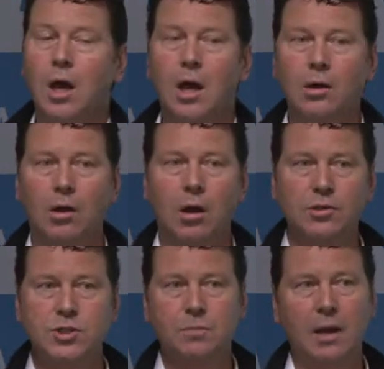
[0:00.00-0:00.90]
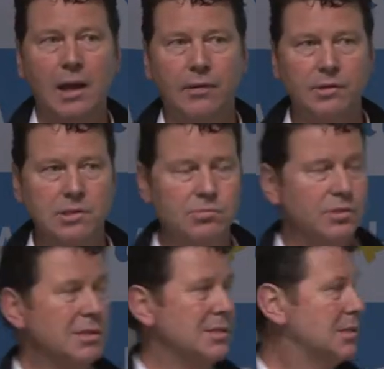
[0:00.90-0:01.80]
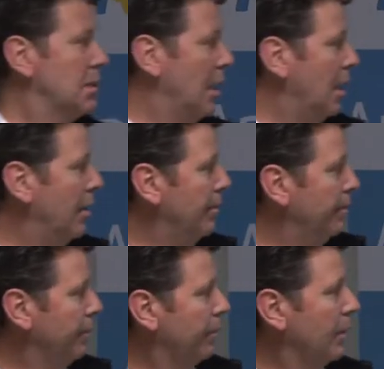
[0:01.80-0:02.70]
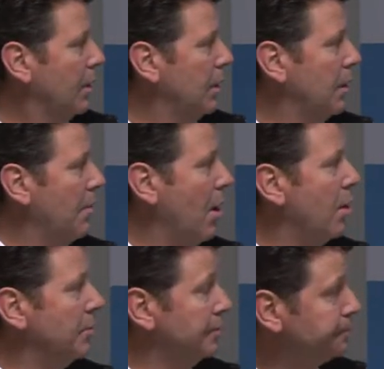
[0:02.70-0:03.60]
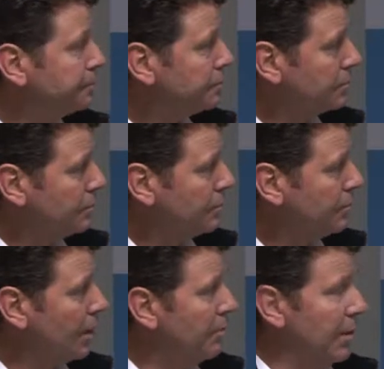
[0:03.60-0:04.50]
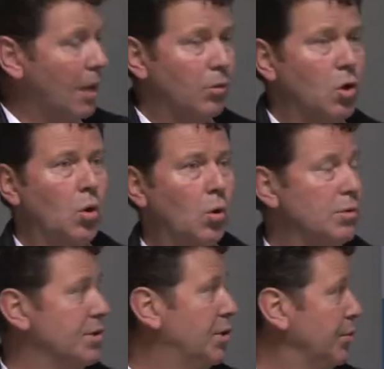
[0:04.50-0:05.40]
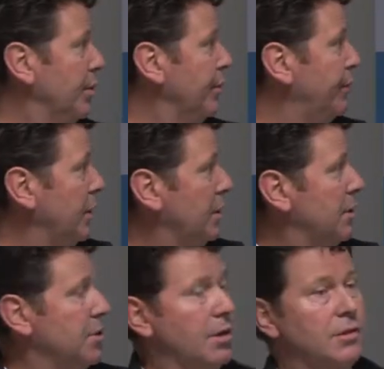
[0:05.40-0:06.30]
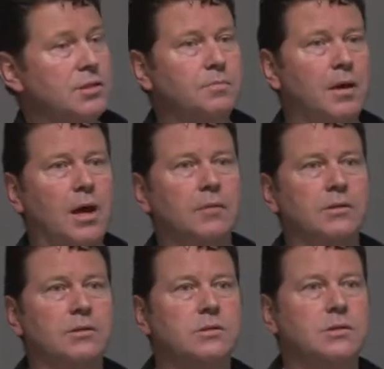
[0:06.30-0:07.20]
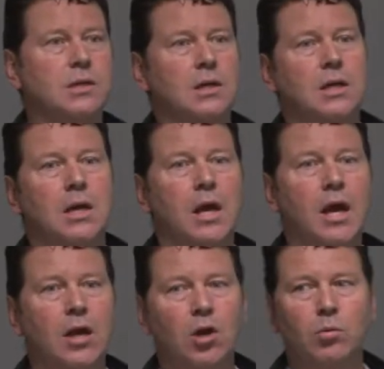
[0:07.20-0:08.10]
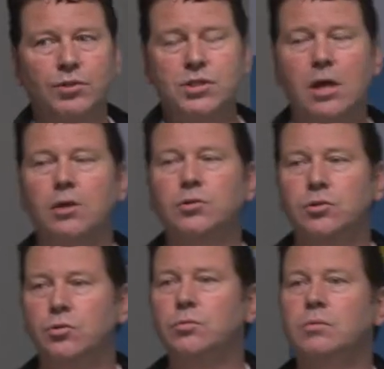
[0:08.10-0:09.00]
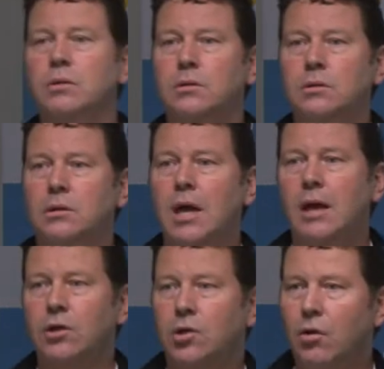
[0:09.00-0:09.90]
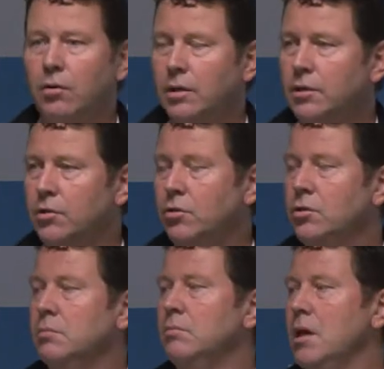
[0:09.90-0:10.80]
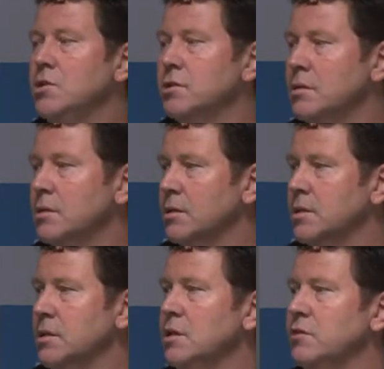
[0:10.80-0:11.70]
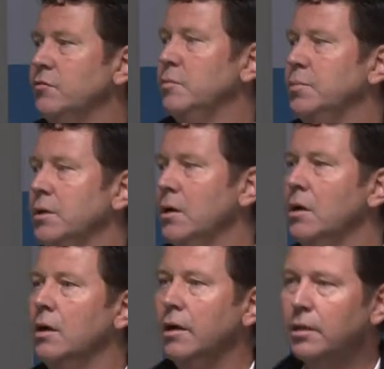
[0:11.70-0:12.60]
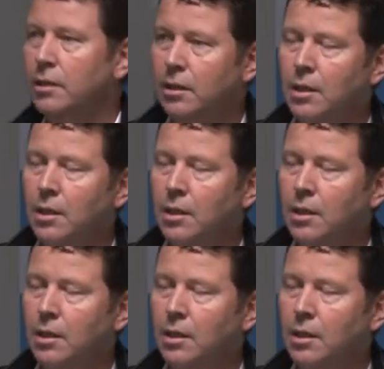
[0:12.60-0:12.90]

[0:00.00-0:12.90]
And I'll, I'll spell out these risks um, in a moment, but that will cause grief in each of those departments. And I will tell you categorically that you can measure the success of your B I